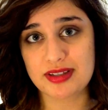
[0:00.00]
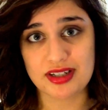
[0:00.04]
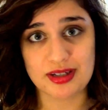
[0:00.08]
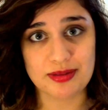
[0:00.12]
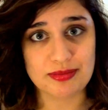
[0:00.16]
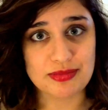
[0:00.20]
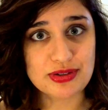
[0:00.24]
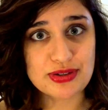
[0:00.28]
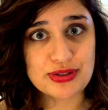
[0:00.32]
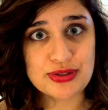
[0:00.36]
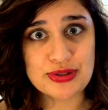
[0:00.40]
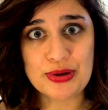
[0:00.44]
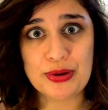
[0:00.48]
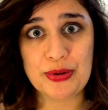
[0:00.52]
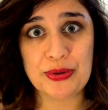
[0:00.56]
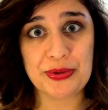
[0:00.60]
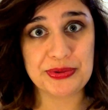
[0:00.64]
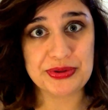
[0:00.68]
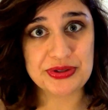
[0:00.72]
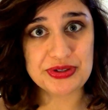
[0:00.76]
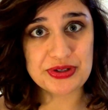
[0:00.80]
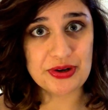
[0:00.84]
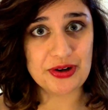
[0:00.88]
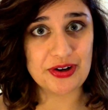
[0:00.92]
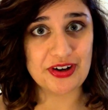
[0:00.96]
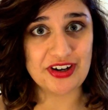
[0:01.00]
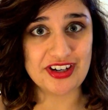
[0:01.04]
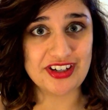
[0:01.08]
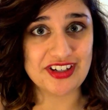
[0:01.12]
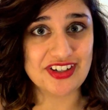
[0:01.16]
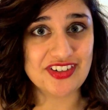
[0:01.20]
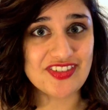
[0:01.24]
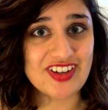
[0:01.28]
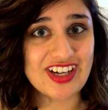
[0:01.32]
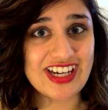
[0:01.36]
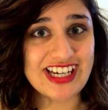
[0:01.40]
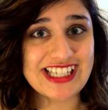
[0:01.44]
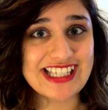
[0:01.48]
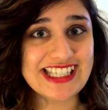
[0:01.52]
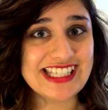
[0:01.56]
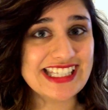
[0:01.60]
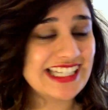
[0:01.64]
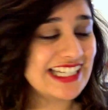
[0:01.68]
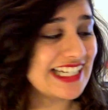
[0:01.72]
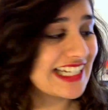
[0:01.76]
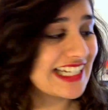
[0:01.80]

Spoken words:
and I'm so sorry in advance.